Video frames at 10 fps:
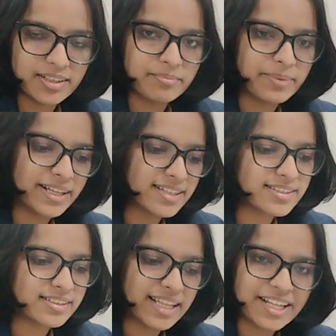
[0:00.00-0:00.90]
because
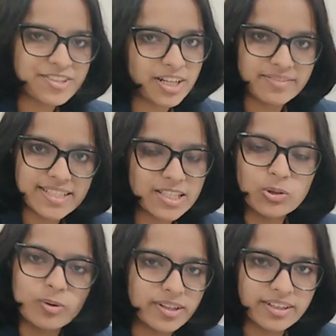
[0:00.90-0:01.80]
light travels
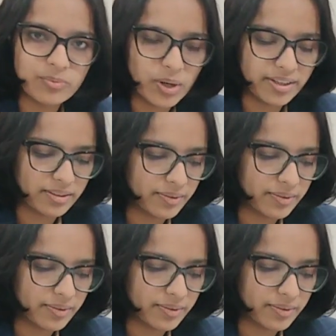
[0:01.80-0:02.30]
slower in water.